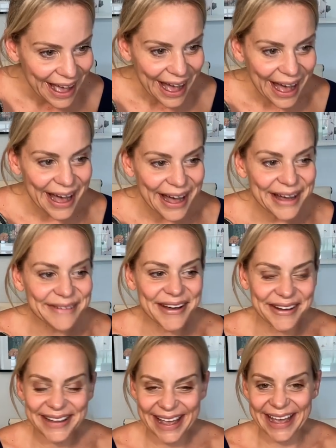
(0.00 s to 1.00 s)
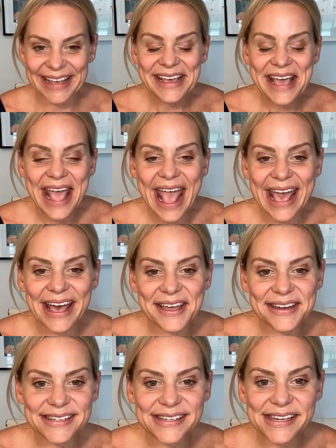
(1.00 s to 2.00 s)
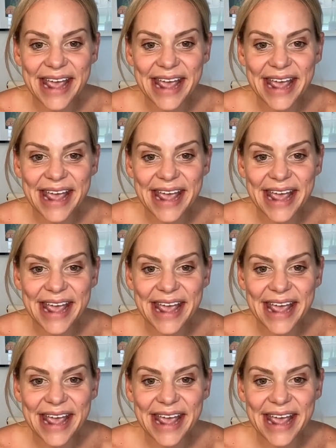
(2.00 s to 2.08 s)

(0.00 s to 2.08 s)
Okay. And